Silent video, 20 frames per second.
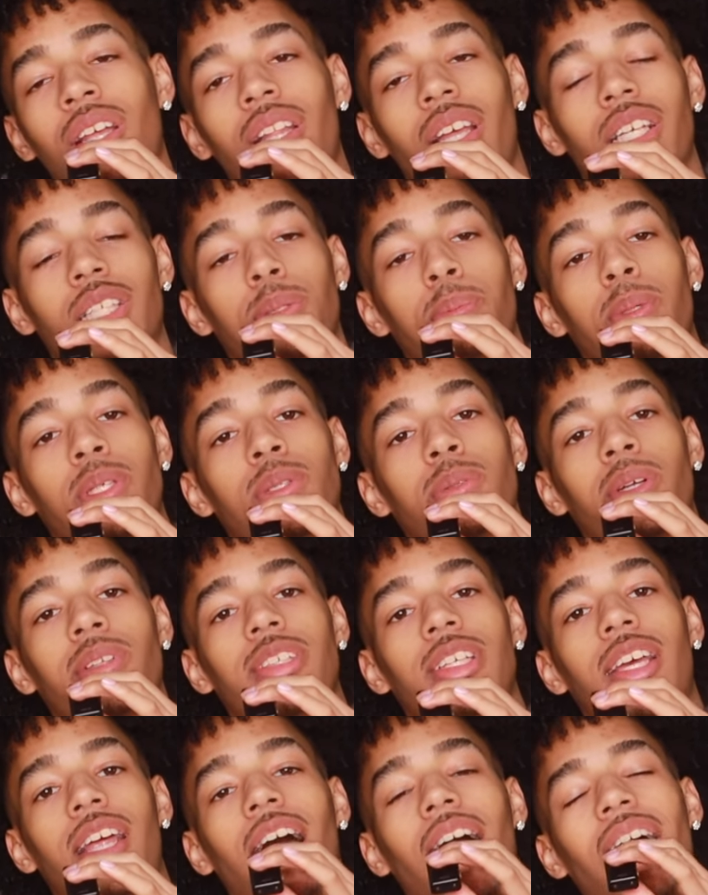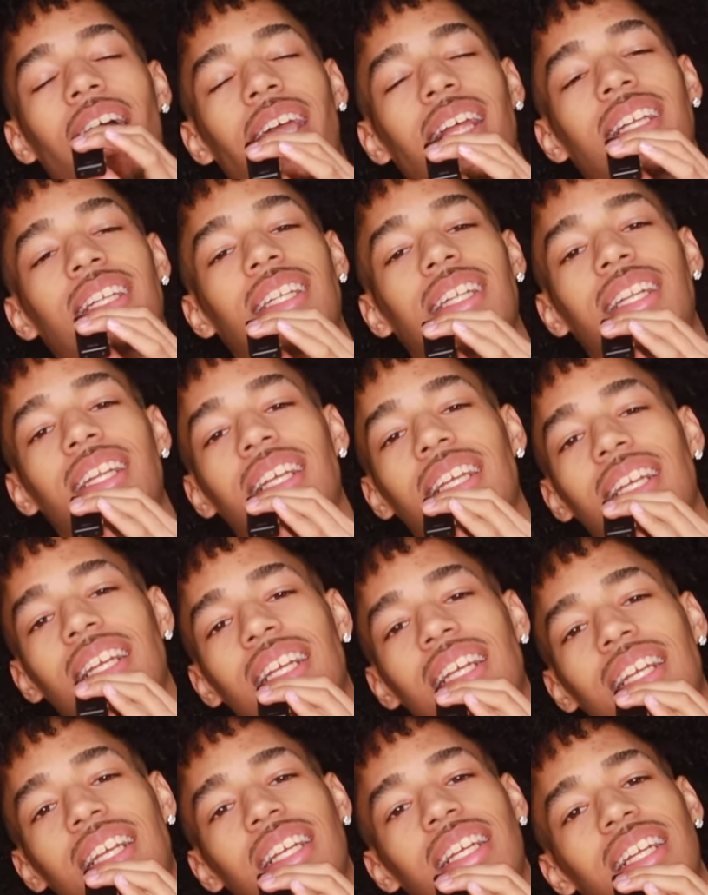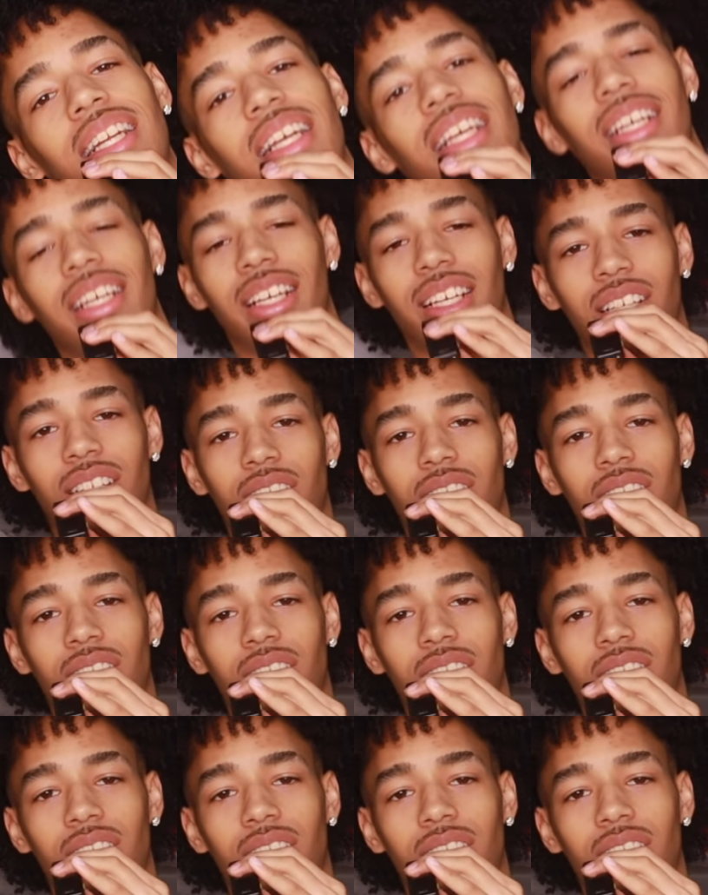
Like SpongeBob said, I need it.